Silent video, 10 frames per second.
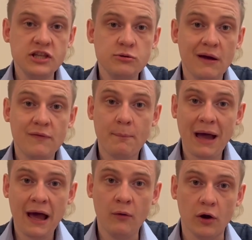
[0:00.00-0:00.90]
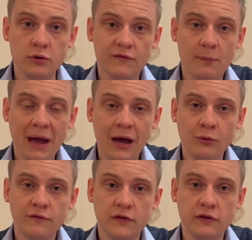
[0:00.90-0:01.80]
And you have the power. You have the
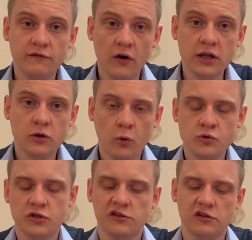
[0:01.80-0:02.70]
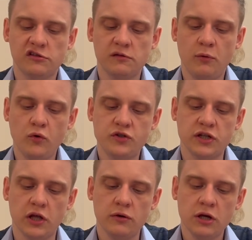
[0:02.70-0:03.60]
power of the divine consciousness
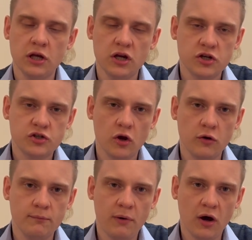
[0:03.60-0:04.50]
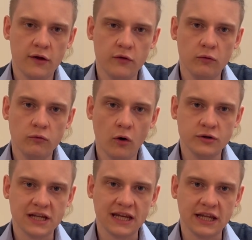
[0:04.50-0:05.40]
supporting you, shown by the
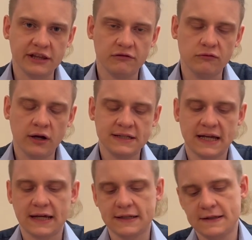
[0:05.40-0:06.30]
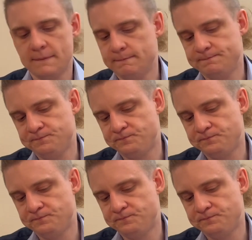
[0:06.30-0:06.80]
rod in his right hand.